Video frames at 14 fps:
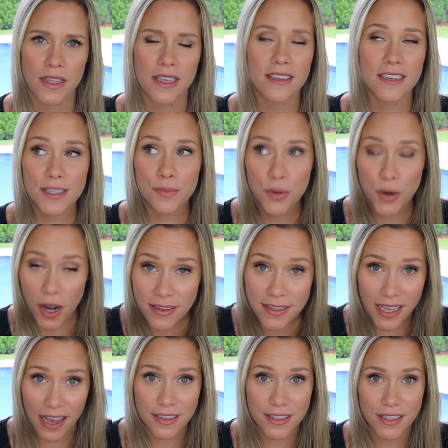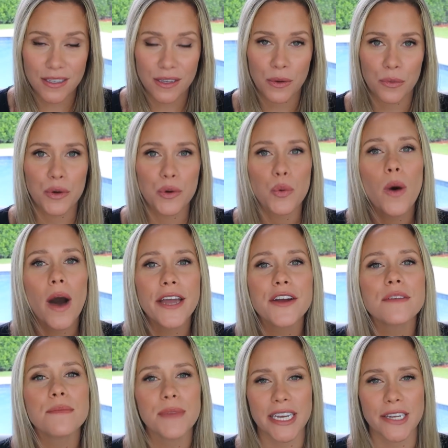This process
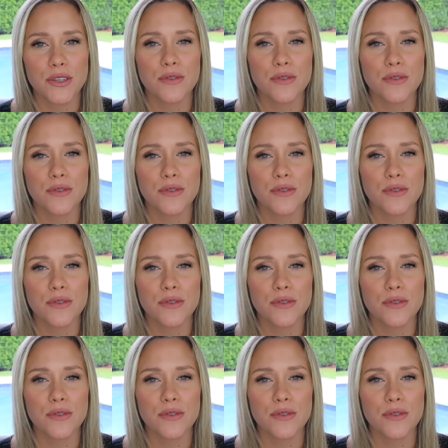required me